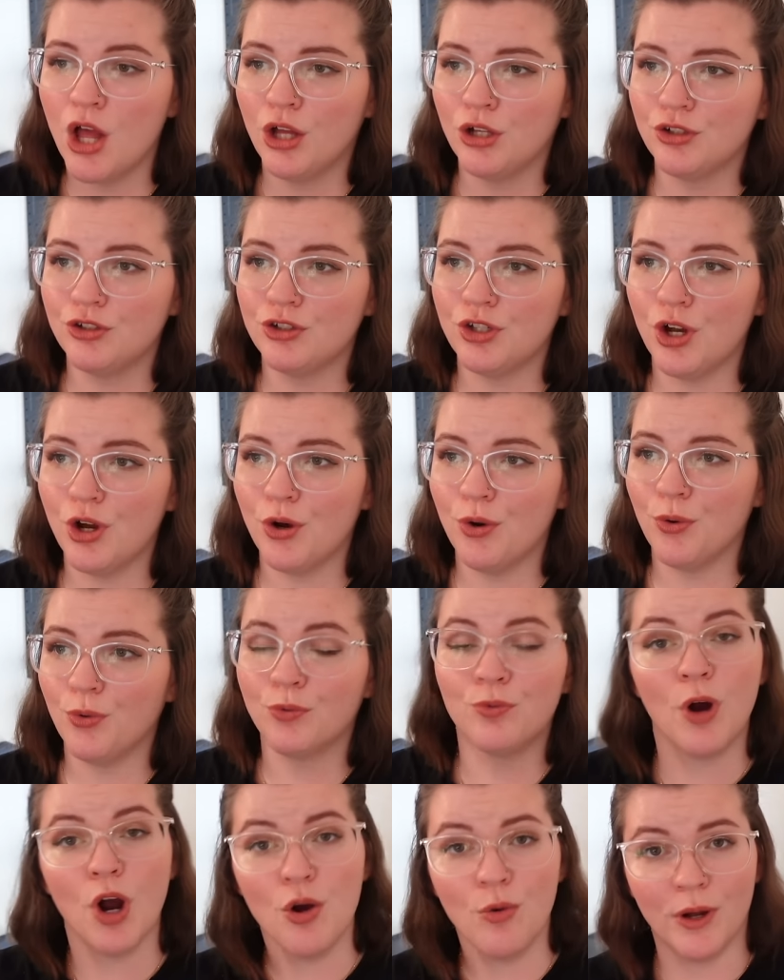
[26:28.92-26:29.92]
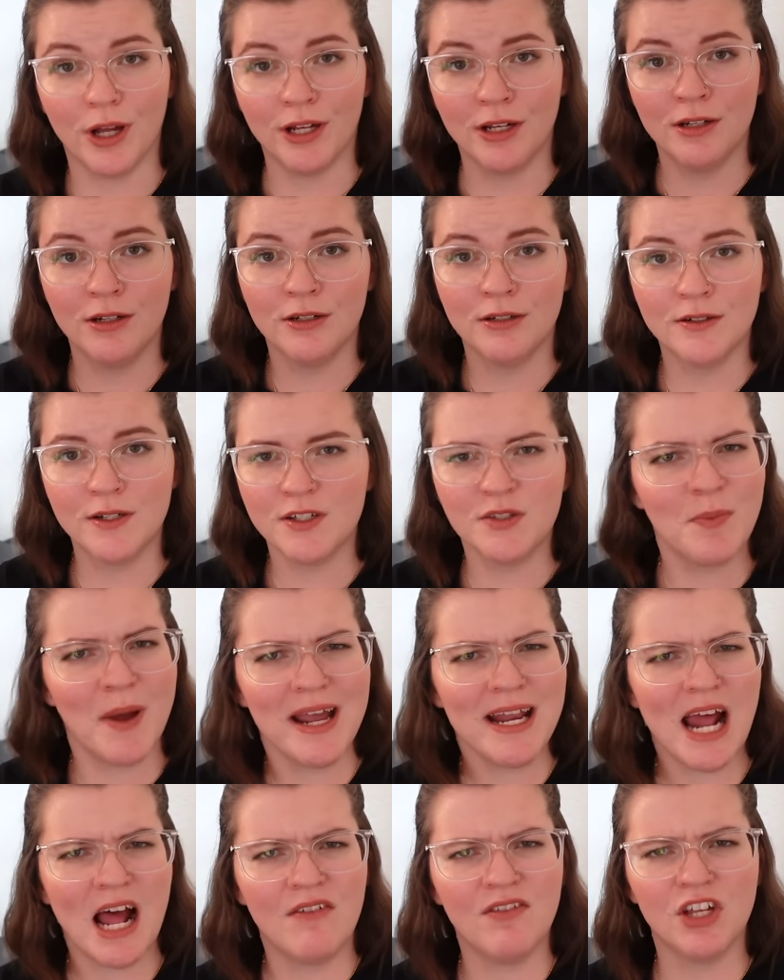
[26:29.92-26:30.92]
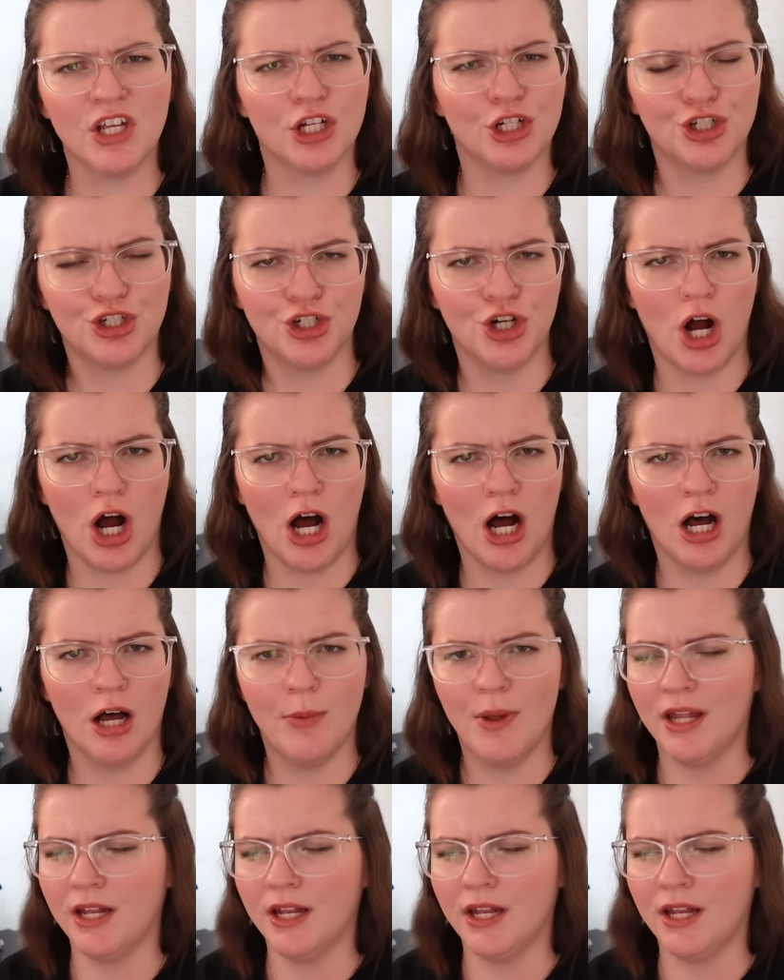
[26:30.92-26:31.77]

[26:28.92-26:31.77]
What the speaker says: So Rowan, despite having a job